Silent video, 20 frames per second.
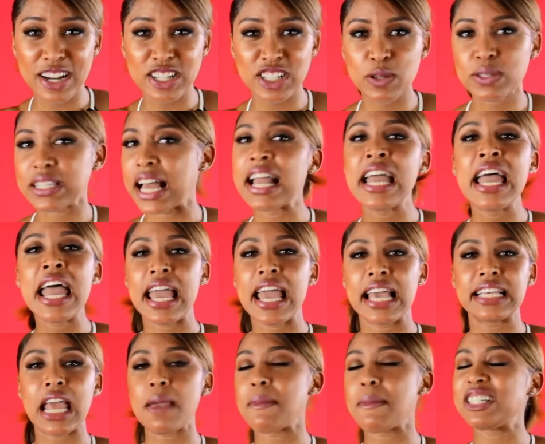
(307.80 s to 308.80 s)
and she was like,
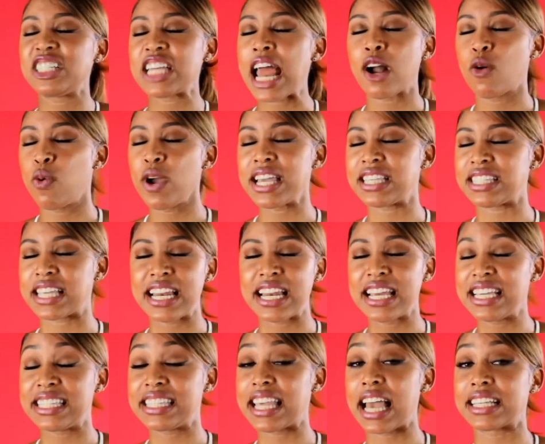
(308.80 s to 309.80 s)
his name is Jack Weiss and
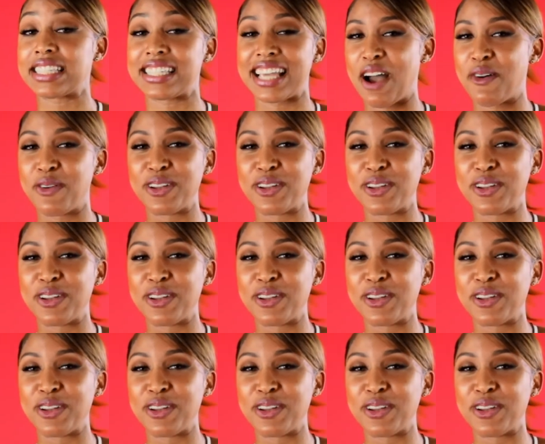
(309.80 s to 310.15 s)
he's sexy.